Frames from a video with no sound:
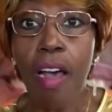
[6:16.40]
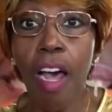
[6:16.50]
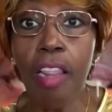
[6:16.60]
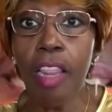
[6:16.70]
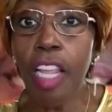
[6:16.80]

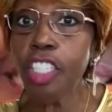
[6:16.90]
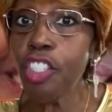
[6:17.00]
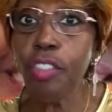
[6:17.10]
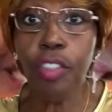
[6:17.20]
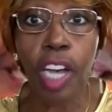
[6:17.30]
unless
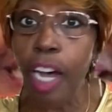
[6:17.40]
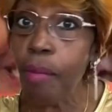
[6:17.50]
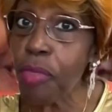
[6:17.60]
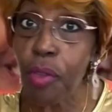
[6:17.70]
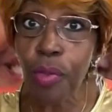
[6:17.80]
you
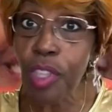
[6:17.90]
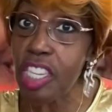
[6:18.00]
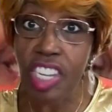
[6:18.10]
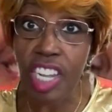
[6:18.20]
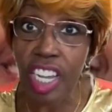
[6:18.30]
come through the
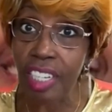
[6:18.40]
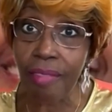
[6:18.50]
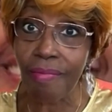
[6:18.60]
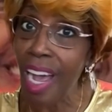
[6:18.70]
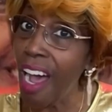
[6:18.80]
Son.
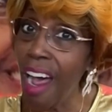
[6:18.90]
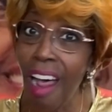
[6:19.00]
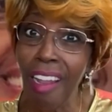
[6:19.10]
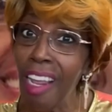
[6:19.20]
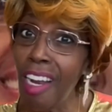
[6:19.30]

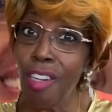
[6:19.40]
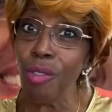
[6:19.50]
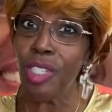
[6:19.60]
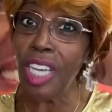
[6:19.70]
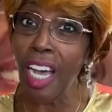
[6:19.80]

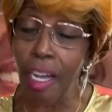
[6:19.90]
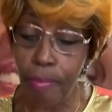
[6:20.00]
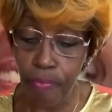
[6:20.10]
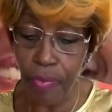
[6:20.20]
Hallelujah.